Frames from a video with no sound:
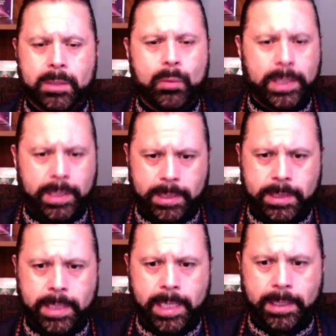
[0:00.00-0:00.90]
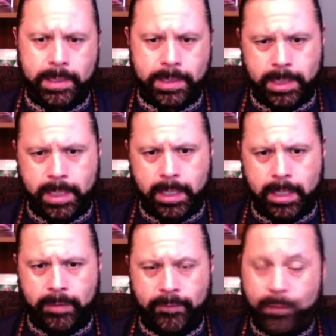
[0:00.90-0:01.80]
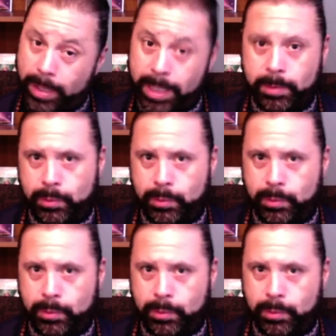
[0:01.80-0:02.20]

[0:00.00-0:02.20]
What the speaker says: So when he's saying this, for him